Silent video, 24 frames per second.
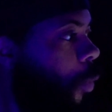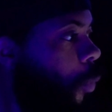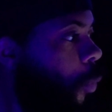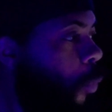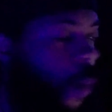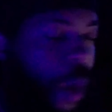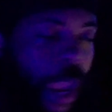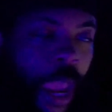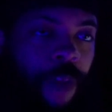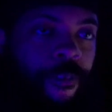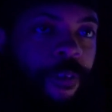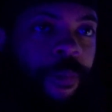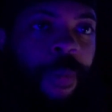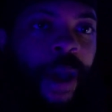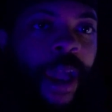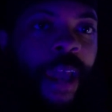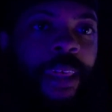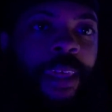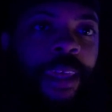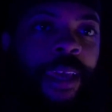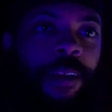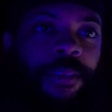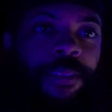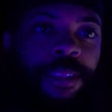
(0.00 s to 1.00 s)
Where
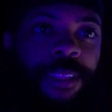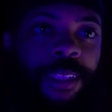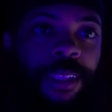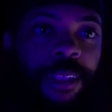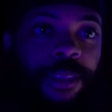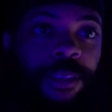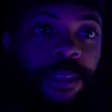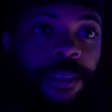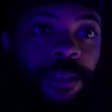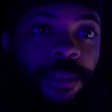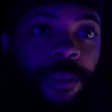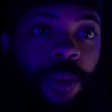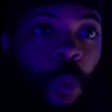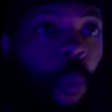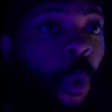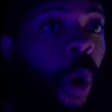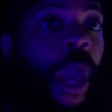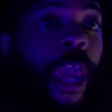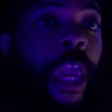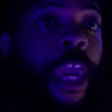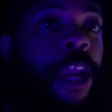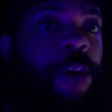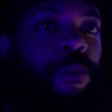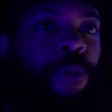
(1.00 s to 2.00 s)
everybody else is.
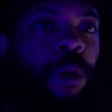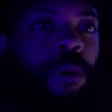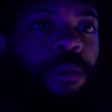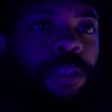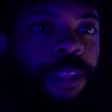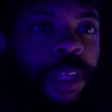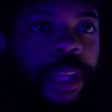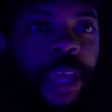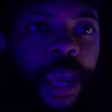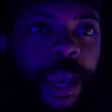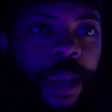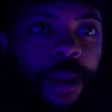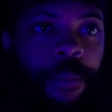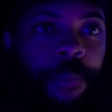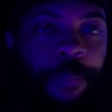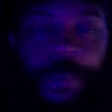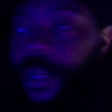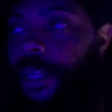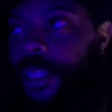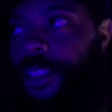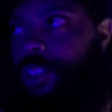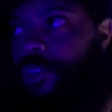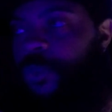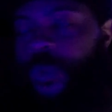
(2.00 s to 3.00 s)
What heroes are there?
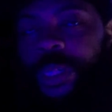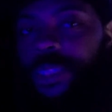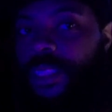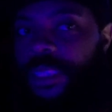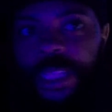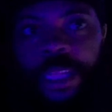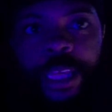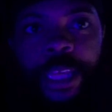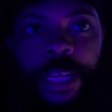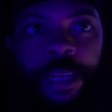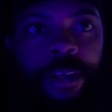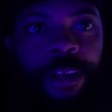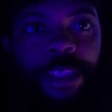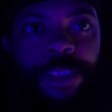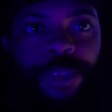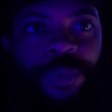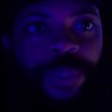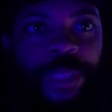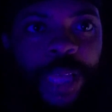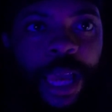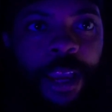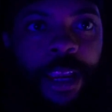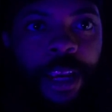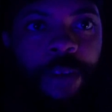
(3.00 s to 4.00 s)
Because the rest of the heroes
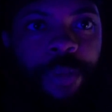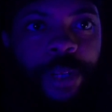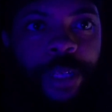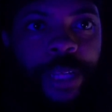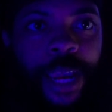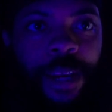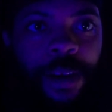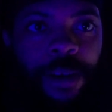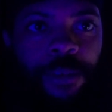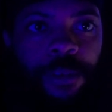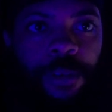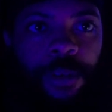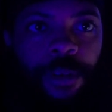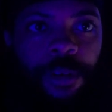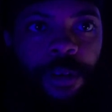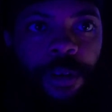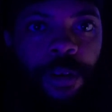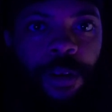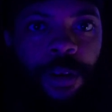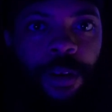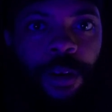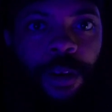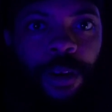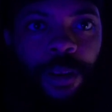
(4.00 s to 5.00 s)
was out here with Deku.
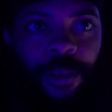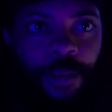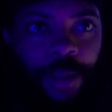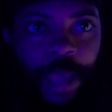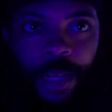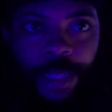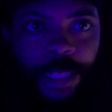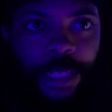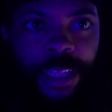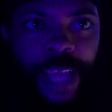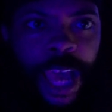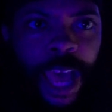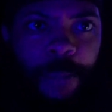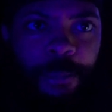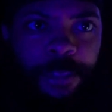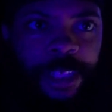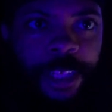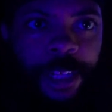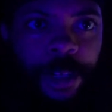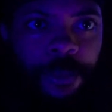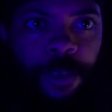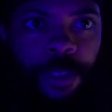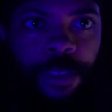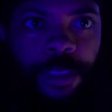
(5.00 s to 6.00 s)
Like the top
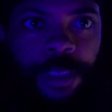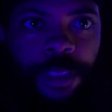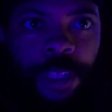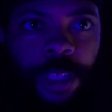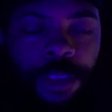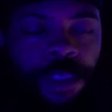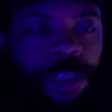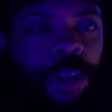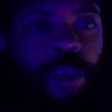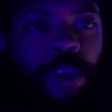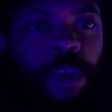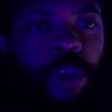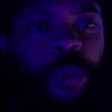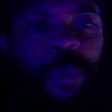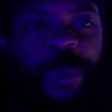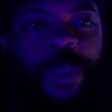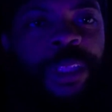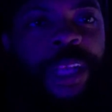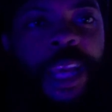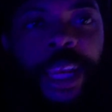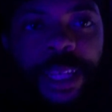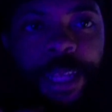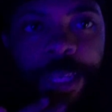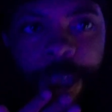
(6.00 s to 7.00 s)
tier ones. So who's
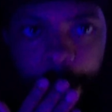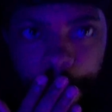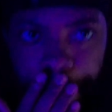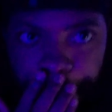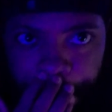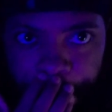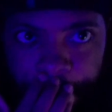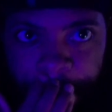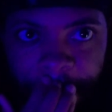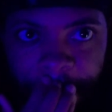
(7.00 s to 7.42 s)
protecting them?